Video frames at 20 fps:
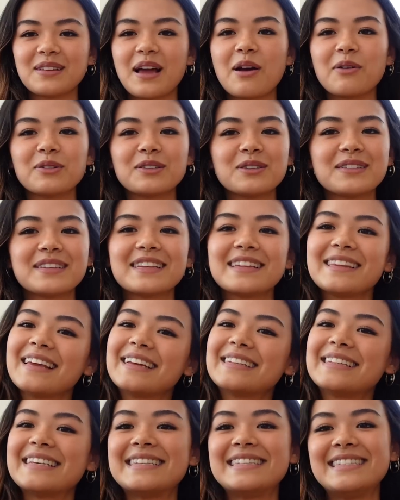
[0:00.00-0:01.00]
I would just
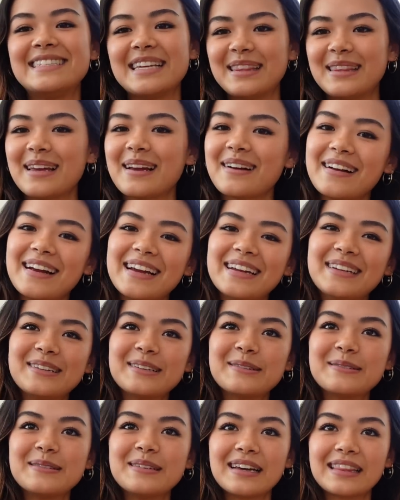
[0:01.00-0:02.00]
like to sit there and
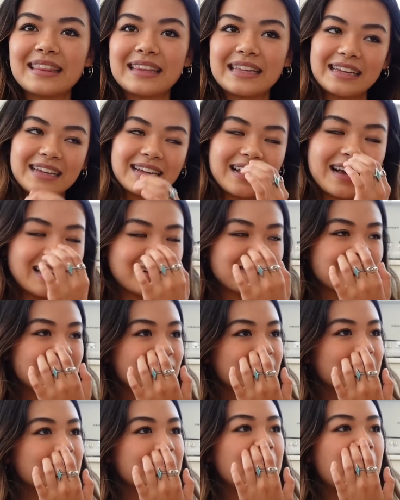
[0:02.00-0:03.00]
do nothing. I don't
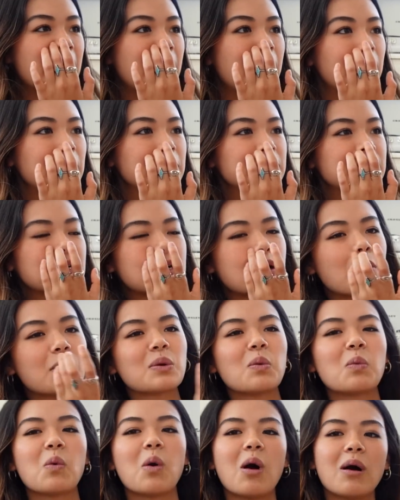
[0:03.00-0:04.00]
even know. Or just like go
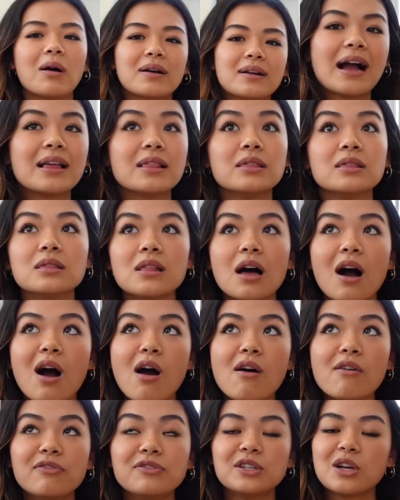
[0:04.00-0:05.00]
on a walk. I
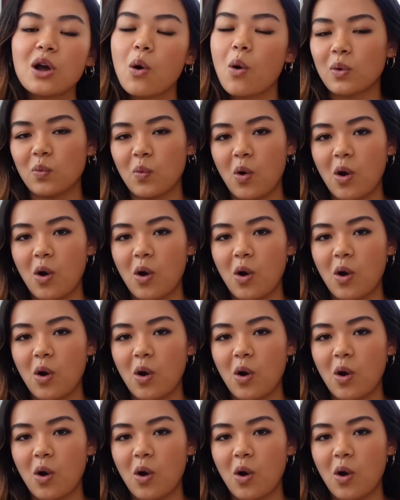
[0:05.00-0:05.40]
love to go on